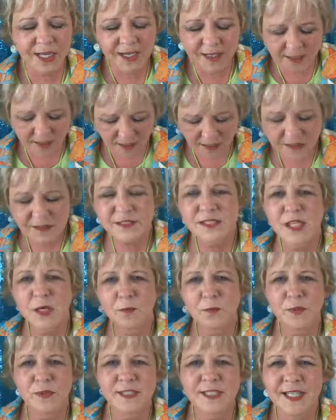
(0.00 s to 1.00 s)
And it also
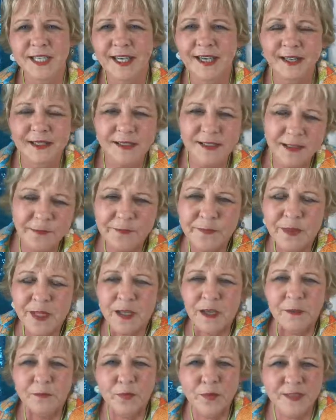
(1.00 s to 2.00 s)
protects
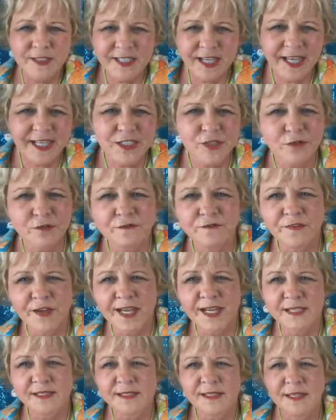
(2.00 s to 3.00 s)
your
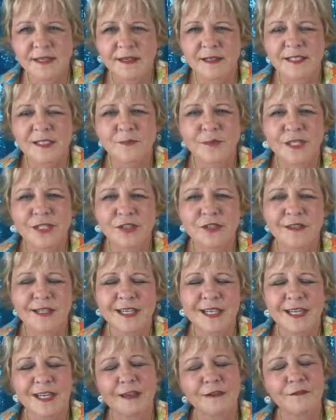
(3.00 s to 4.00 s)
face,
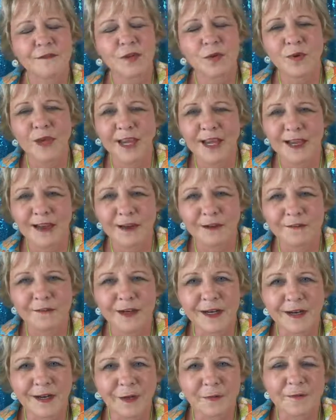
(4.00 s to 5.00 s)
especially if you have
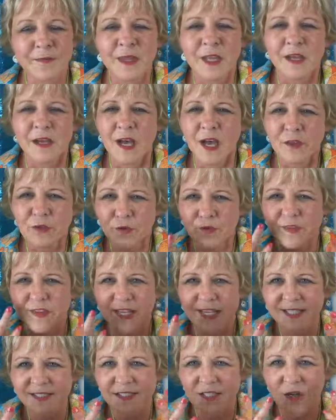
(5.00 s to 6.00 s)
other
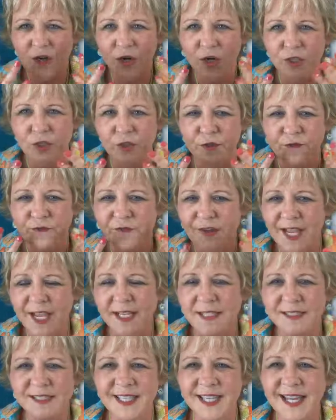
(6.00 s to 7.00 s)
things on your
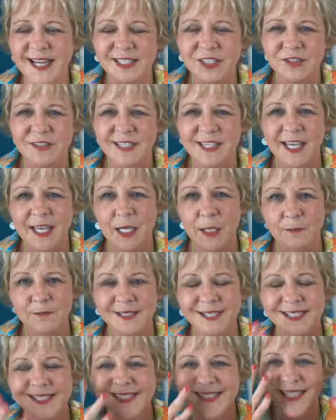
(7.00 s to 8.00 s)
face. It actually helps
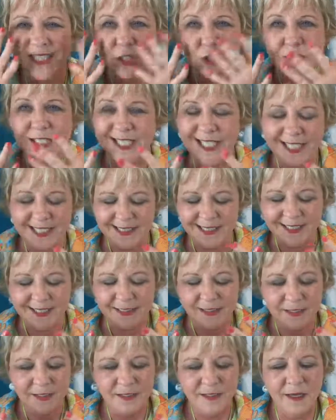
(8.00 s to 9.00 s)
seal
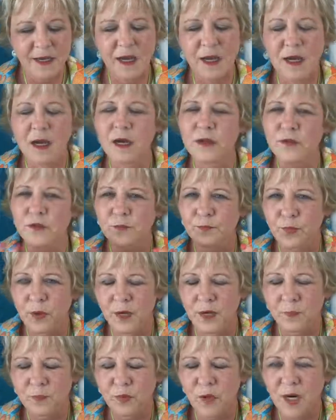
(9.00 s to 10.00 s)
in other
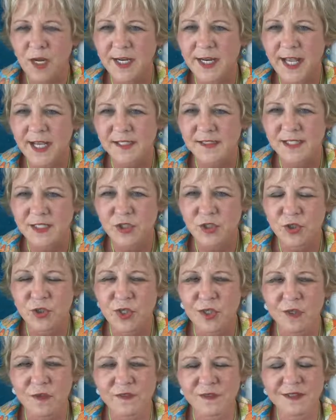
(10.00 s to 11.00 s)
products that you
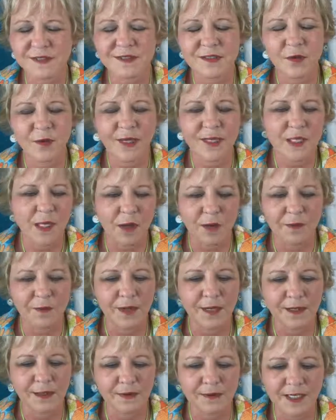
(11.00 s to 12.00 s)
use. And so I know
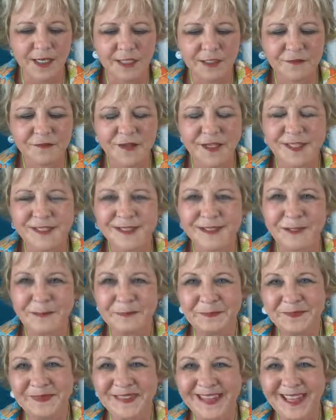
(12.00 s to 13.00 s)
a lot of us
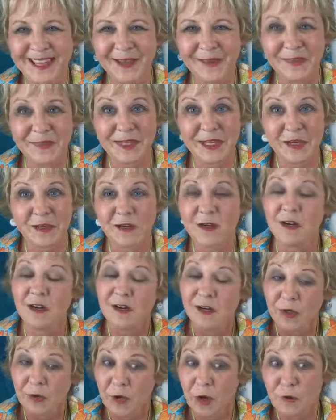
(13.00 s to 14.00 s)
out there
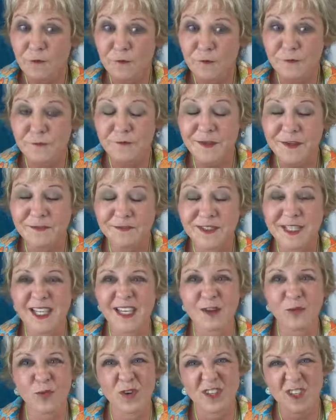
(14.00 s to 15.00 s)
are over
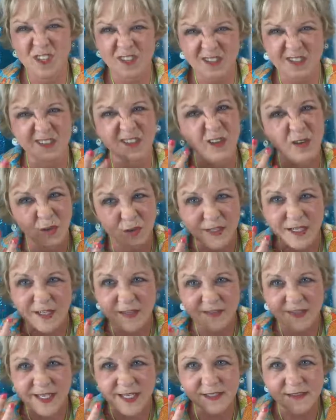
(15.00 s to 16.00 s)
50 and we're using a whole lot
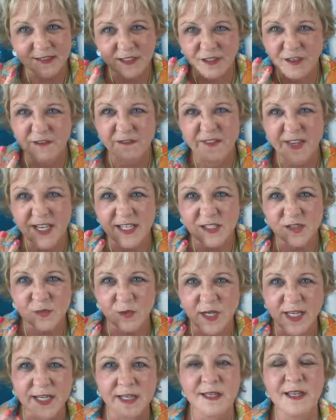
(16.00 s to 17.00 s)
of things on our face,
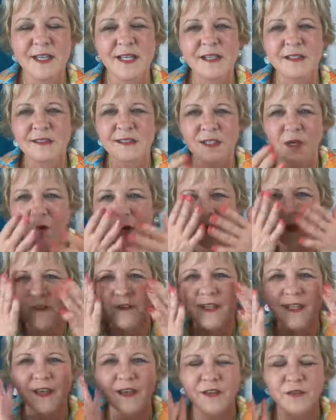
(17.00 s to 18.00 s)
right? So all
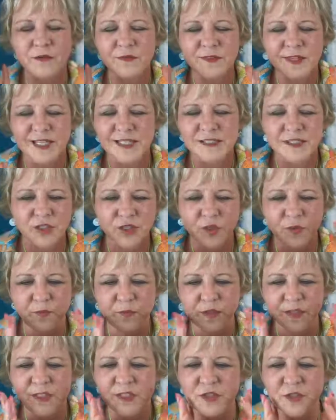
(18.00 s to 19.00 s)
the other things that you
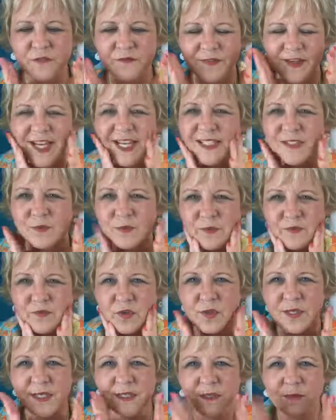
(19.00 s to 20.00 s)
put on your face, if
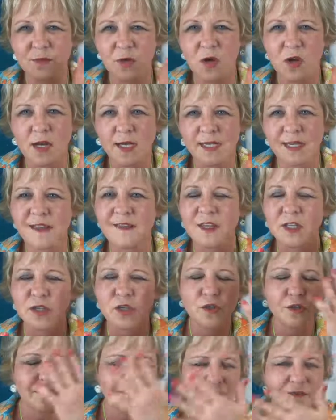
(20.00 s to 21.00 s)
you get them on and then
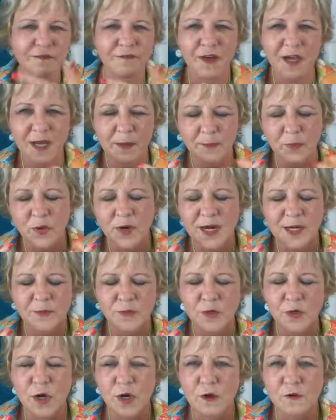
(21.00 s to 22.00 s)
you use a
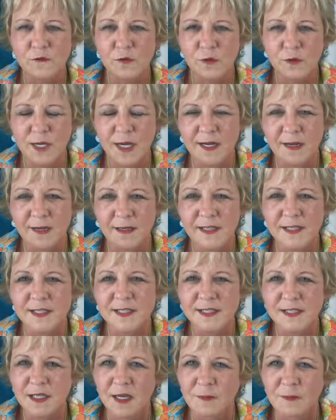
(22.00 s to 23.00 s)
primer over
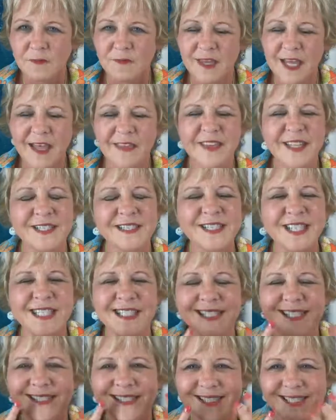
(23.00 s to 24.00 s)
top of that, it's
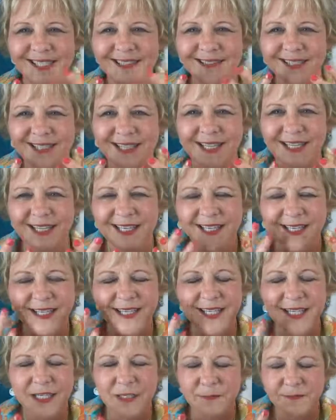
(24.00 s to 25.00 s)
going to seal it in
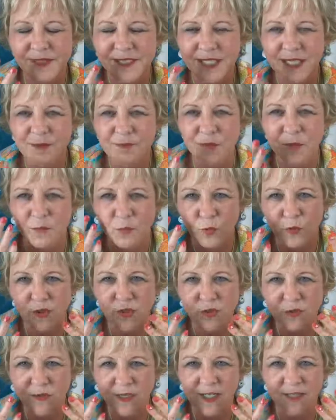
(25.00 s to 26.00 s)
and helps keep your
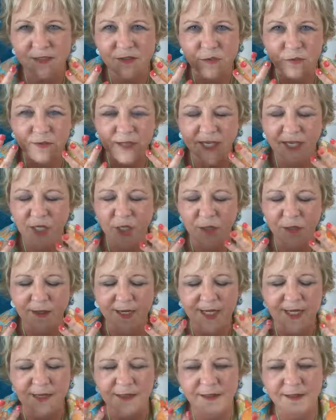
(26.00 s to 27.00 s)
moisturizer there
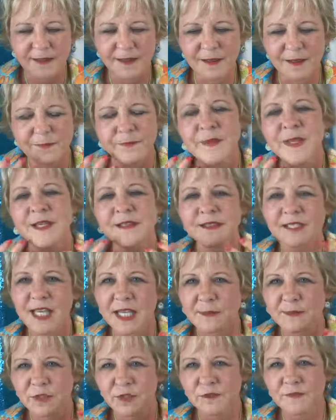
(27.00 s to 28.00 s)
and
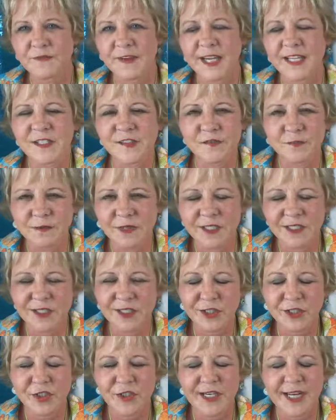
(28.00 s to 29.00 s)
keeps your face from
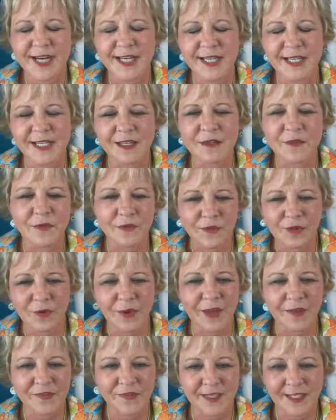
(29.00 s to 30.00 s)
deteriorating
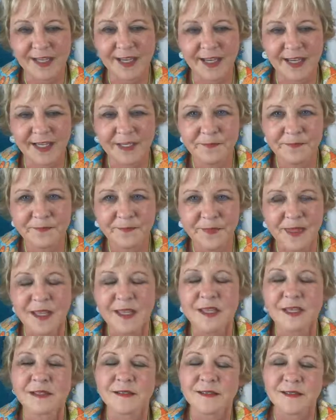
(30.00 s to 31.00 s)
throughout the day.
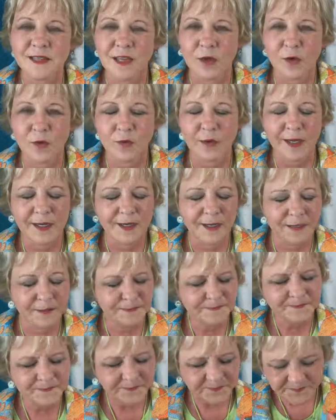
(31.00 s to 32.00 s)

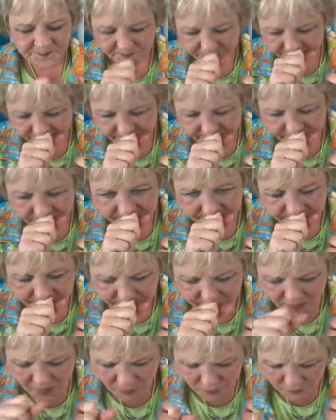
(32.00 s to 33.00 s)
So,
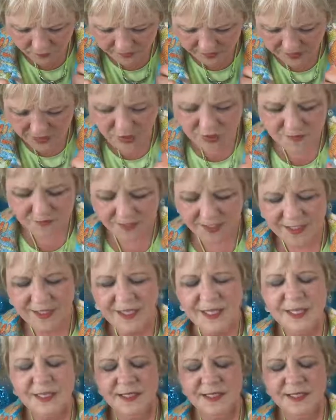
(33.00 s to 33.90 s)
excuse me.